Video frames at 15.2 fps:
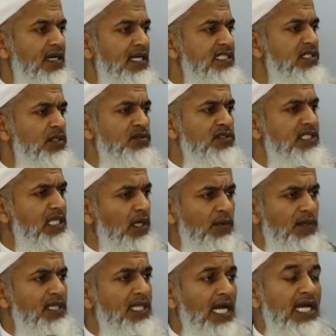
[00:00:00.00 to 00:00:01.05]
He's going to say, oh
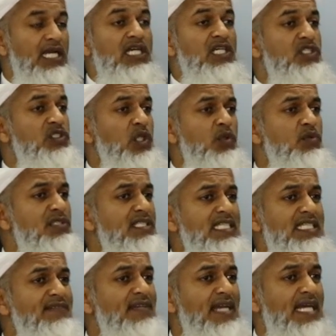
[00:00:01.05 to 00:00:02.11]
Allah, don't
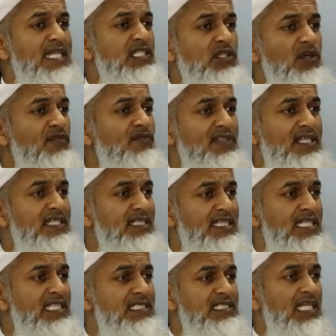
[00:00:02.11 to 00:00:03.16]
leave any of the,
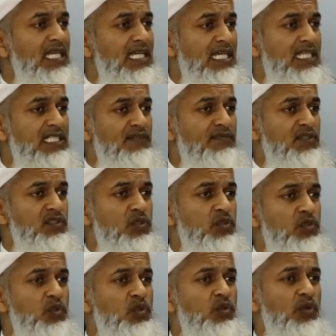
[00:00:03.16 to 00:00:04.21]
these
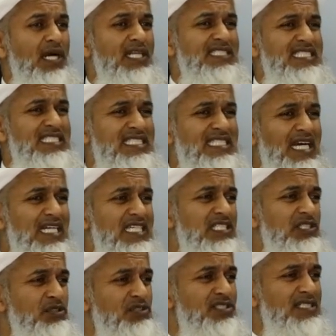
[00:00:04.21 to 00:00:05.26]
individuals who are denying
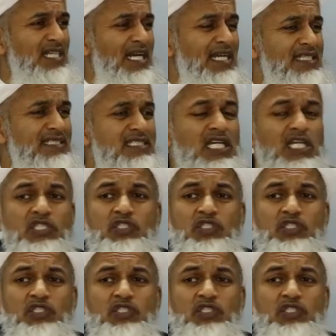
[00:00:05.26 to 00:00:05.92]
your signs.